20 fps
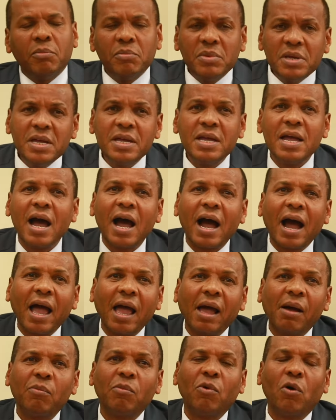Me, I
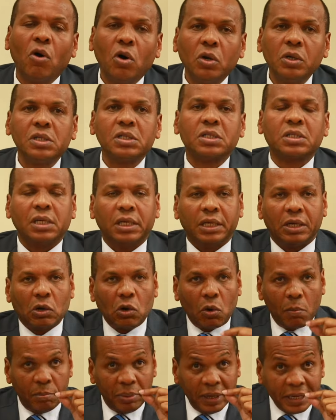am honestly
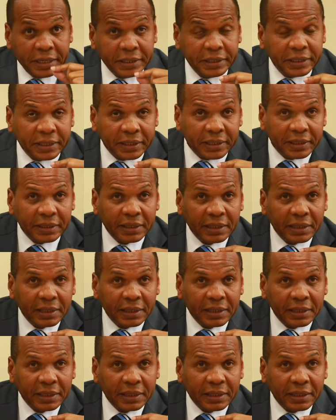complaining